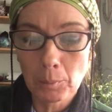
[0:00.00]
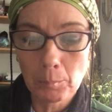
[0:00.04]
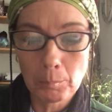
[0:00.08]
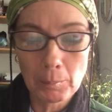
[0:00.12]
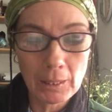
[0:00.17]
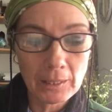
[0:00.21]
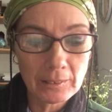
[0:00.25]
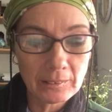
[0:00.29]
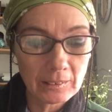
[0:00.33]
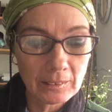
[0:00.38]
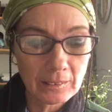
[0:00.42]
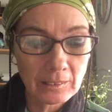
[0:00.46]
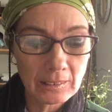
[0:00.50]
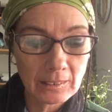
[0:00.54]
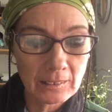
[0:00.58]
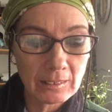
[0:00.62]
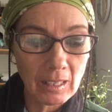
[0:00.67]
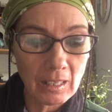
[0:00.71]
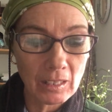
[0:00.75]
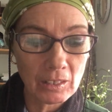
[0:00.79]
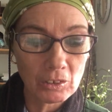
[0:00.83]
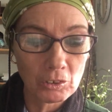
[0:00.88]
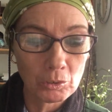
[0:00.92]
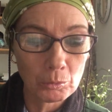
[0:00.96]
the Blessed
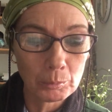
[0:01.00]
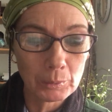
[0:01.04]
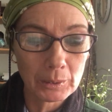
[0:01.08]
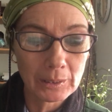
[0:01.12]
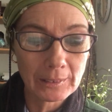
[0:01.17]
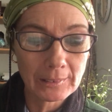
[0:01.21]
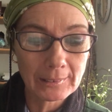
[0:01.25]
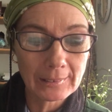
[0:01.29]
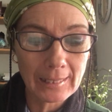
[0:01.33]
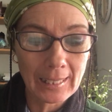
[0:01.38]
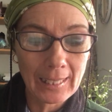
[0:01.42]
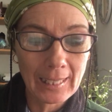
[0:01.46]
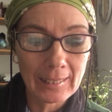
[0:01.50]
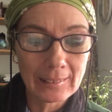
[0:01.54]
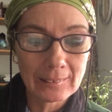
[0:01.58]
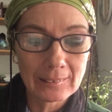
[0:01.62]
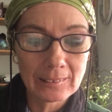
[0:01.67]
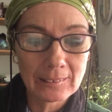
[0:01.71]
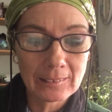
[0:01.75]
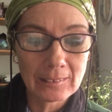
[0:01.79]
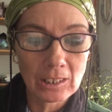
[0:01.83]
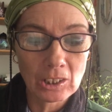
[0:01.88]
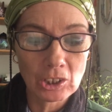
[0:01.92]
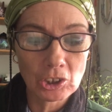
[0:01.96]
Sacrament at
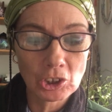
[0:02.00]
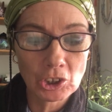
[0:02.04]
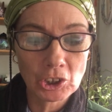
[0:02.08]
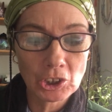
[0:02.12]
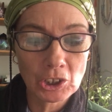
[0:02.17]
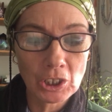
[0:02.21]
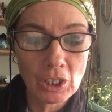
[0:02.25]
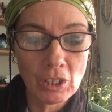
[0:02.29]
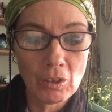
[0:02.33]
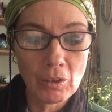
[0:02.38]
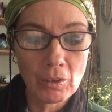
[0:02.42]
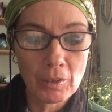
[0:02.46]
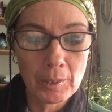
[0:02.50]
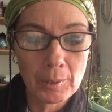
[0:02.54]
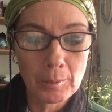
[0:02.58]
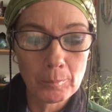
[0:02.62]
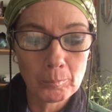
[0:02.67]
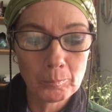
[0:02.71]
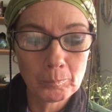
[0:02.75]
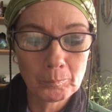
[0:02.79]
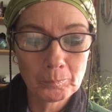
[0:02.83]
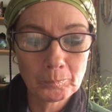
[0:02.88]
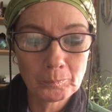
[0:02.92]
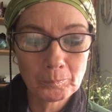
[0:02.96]
such
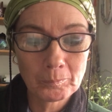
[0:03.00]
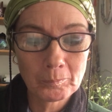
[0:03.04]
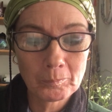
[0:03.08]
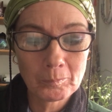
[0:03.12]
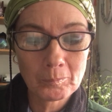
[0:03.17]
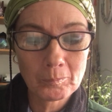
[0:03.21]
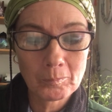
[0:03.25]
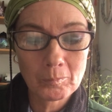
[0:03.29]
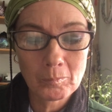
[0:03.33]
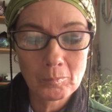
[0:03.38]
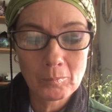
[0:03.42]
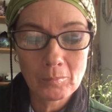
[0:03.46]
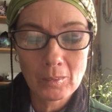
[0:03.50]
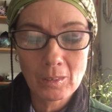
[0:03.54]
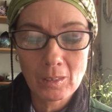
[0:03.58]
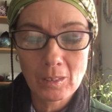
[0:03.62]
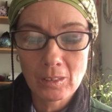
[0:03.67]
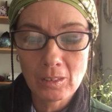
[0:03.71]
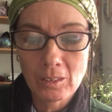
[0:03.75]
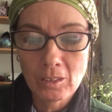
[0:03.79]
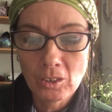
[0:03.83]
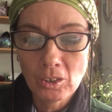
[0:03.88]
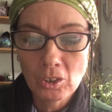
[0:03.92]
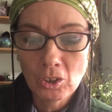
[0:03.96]
time.
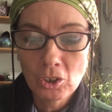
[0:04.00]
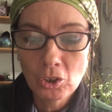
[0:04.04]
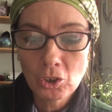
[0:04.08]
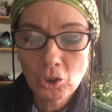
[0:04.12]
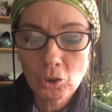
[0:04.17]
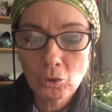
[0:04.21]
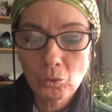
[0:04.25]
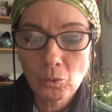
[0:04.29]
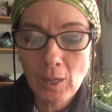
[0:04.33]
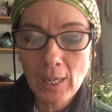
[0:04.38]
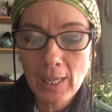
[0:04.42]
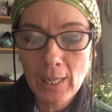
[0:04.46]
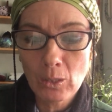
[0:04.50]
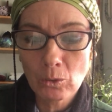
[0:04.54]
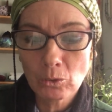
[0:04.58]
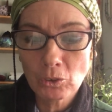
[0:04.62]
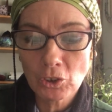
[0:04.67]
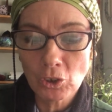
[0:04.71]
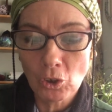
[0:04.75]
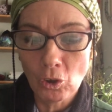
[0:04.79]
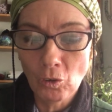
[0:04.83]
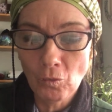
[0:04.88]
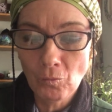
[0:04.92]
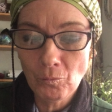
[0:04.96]

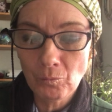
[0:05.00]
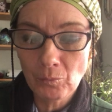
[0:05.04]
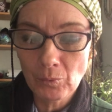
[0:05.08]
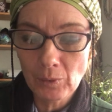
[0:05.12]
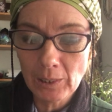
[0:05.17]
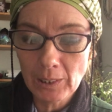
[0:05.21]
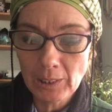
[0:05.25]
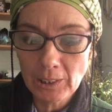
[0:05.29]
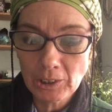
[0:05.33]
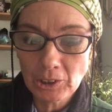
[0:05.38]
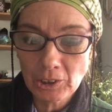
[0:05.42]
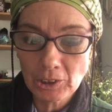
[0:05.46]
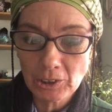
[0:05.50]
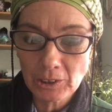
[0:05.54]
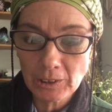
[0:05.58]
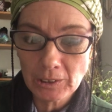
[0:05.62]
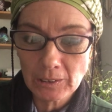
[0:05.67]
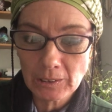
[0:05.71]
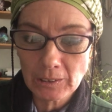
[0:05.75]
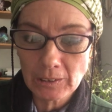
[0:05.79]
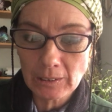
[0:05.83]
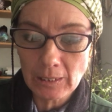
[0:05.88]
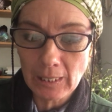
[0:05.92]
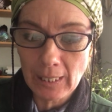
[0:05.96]
Crowds of
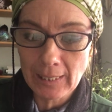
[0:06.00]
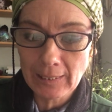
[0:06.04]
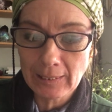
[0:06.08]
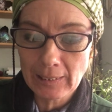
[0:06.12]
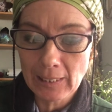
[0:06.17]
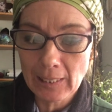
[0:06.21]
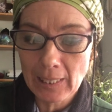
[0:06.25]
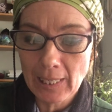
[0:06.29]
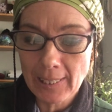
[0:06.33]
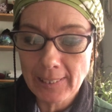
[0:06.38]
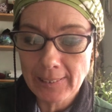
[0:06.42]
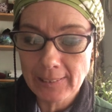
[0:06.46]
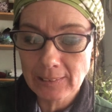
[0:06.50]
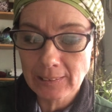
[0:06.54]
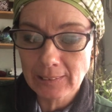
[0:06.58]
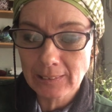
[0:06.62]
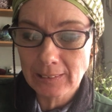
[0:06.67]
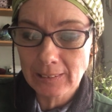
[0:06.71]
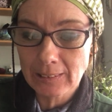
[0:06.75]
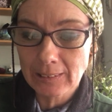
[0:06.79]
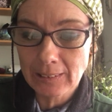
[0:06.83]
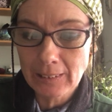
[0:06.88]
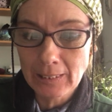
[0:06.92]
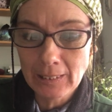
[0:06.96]
religious and
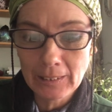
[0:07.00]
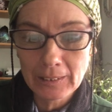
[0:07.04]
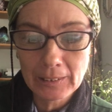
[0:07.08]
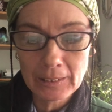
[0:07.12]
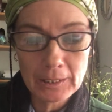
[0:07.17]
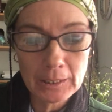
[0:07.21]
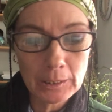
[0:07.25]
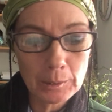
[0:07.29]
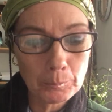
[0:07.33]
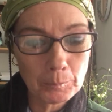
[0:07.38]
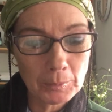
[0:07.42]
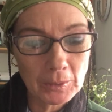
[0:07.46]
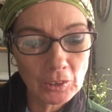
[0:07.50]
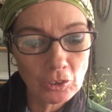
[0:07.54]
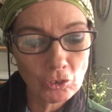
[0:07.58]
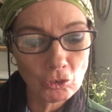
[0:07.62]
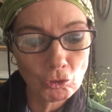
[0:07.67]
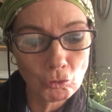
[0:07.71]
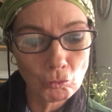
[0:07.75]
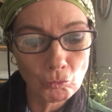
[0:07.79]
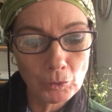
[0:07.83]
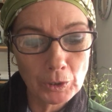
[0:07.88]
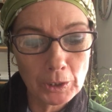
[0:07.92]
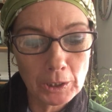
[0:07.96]
laity keep
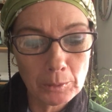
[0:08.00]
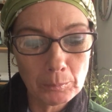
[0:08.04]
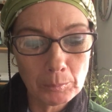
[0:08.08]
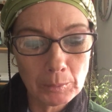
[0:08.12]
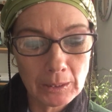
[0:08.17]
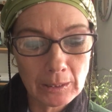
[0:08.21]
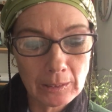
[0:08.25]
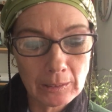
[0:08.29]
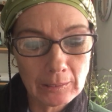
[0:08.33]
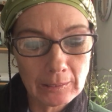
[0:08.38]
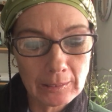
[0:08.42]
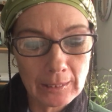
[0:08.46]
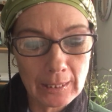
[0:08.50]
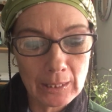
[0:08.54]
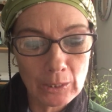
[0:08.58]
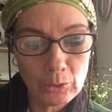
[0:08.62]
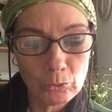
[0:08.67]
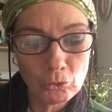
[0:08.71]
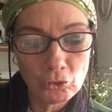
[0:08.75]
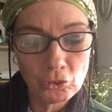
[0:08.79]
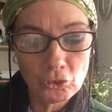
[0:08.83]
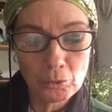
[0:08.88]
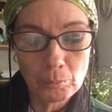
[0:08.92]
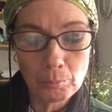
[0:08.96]
streaming
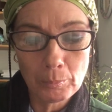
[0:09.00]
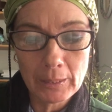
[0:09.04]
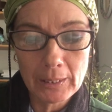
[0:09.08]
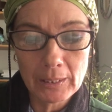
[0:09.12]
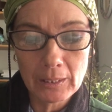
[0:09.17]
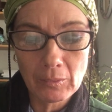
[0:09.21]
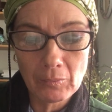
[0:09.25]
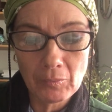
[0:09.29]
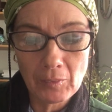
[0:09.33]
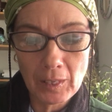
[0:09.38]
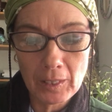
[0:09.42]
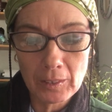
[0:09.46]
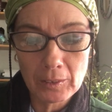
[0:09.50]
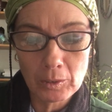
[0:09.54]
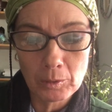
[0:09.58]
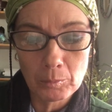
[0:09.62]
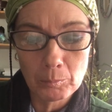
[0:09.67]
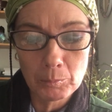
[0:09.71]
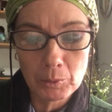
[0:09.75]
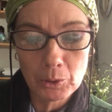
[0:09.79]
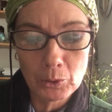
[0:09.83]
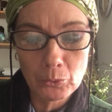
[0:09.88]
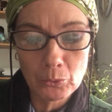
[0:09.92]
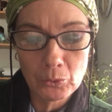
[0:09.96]
down to make their
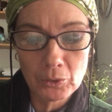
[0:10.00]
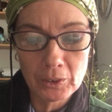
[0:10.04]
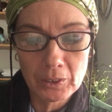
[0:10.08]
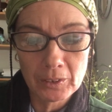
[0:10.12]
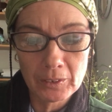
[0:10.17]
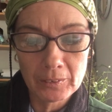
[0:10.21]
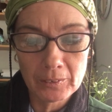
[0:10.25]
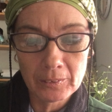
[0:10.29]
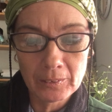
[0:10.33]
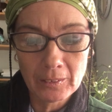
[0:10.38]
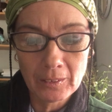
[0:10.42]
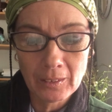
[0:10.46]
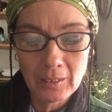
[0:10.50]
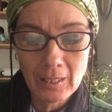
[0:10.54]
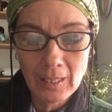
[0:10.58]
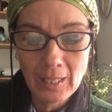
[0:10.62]
communion,